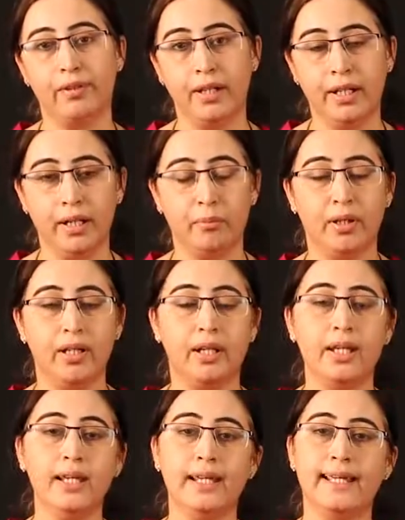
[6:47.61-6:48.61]

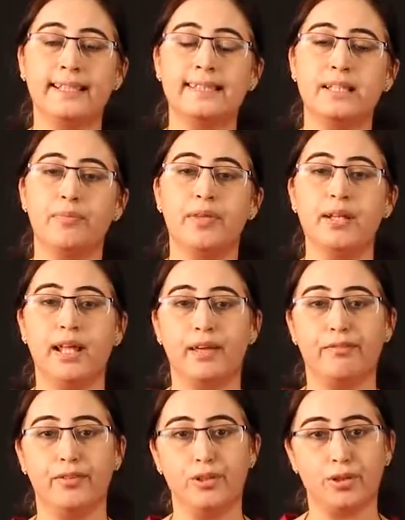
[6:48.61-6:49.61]
indemnity except the
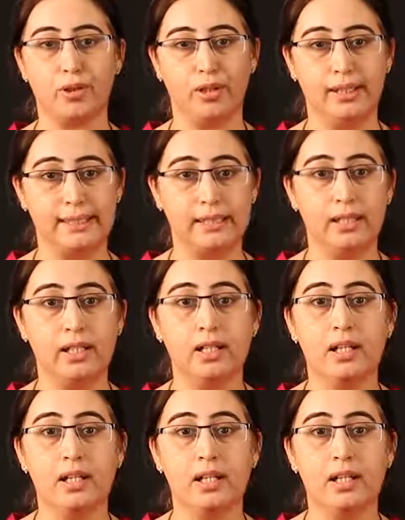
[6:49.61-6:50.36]
life insurance